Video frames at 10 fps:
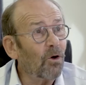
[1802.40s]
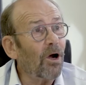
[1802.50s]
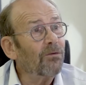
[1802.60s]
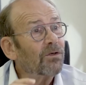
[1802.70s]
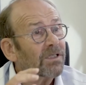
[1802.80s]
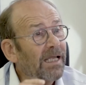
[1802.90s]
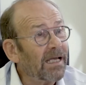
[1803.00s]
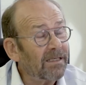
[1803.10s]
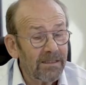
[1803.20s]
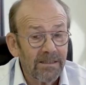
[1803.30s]
to
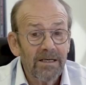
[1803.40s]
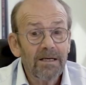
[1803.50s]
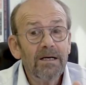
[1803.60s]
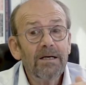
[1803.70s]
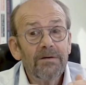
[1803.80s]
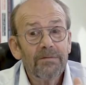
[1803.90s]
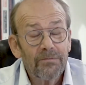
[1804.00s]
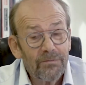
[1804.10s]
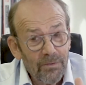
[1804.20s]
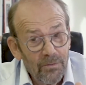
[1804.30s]
understand it
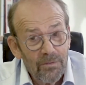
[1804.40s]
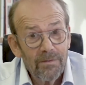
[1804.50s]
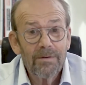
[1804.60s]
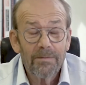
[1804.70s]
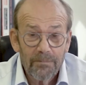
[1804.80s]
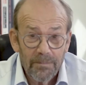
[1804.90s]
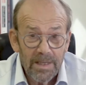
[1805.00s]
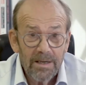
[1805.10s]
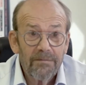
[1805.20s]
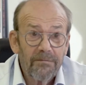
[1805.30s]
through
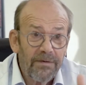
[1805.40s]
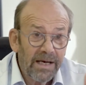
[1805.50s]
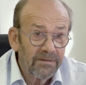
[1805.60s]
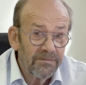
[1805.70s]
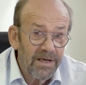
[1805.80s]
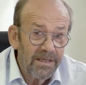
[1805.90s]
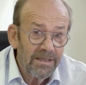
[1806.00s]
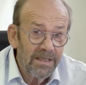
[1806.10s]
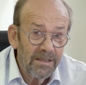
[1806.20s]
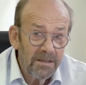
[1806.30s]

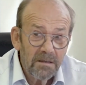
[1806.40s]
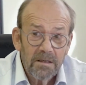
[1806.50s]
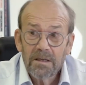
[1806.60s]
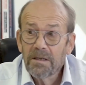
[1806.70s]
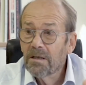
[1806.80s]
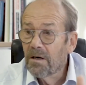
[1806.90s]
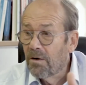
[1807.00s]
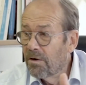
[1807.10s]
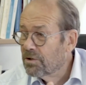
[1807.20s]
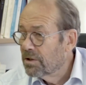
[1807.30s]
fact-finding,
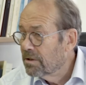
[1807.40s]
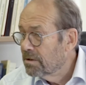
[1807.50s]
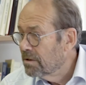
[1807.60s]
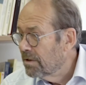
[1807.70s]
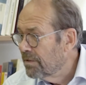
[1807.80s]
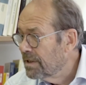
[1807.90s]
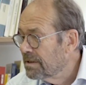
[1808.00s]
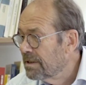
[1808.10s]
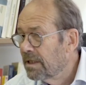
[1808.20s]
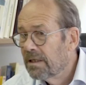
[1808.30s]
logical
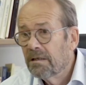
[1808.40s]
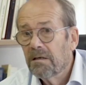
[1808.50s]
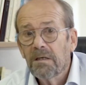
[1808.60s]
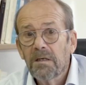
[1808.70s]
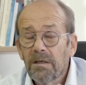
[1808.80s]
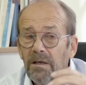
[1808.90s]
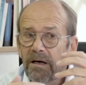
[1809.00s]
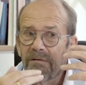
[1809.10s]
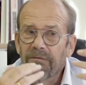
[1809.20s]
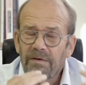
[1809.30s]
reasoning,
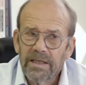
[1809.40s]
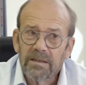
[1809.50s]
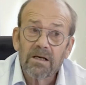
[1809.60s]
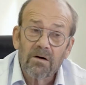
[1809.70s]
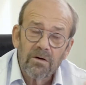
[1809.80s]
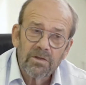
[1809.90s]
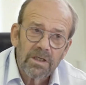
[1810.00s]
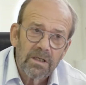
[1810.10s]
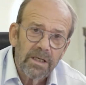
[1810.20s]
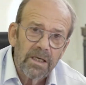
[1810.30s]
reflecting
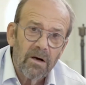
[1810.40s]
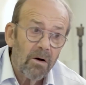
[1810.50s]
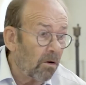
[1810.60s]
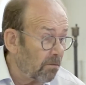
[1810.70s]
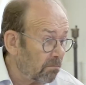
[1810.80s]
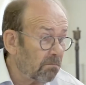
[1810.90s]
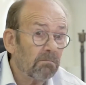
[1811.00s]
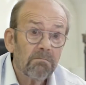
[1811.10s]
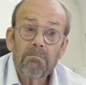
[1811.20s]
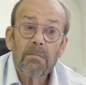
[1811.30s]
logically
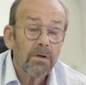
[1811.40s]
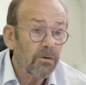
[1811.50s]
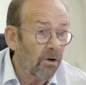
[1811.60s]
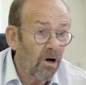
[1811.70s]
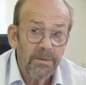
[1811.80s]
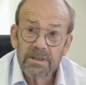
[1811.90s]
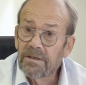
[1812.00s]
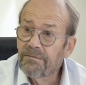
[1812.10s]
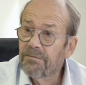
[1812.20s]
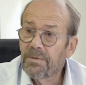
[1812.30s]
on
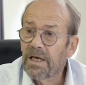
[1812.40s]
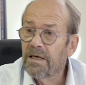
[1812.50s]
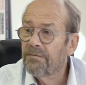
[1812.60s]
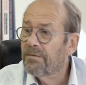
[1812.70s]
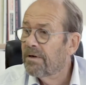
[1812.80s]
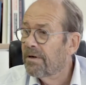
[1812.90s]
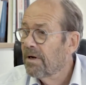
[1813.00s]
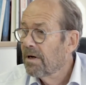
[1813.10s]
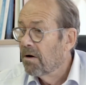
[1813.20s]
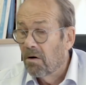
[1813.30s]
normative
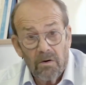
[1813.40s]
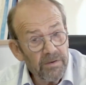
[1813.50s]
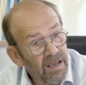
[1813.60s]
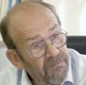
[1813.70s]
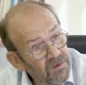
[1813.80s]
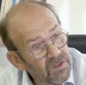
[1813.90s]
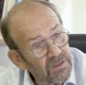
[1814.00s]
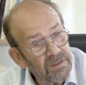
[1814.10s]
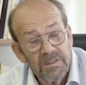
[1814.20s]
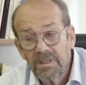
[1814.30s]
behavior, on
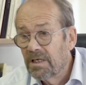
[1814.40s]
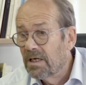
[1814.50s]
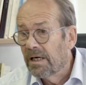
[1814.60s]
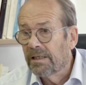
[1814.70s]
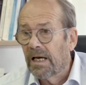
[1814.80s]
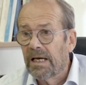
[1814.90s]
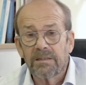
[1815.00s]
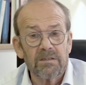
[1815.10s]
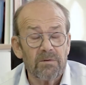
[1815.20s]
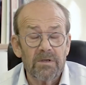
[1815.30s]
efficiency,
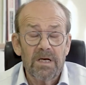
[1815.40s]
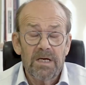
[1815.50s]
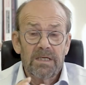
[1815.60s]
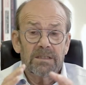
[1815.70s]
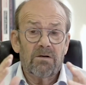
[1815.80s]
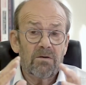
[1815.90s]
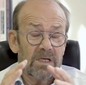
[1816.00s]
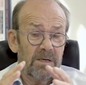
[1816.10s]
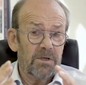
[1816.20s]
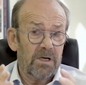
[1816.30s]
and so on.
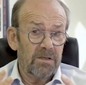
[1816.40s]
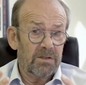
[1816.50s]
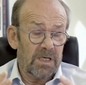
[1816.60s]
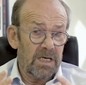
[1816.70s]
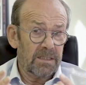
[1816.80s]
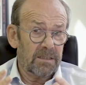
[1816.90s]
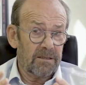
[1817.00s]
So criminology